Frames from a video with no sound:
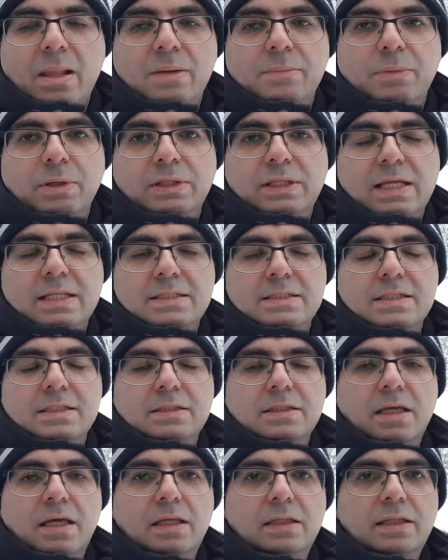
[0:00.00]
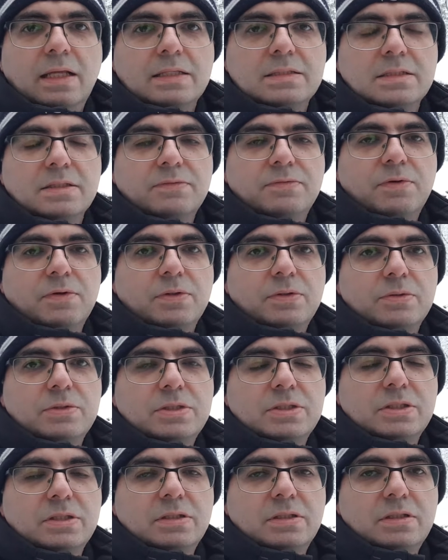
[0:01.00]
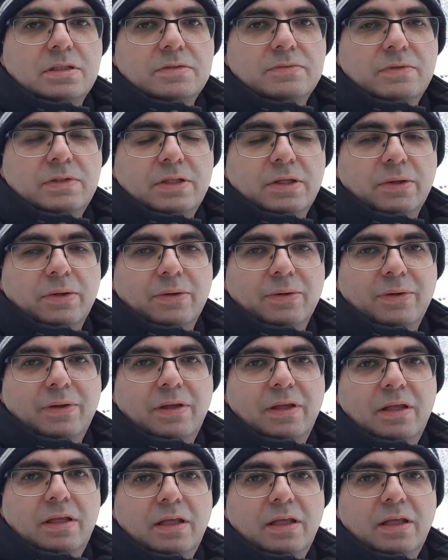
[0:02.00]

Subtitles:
But that's it for this video.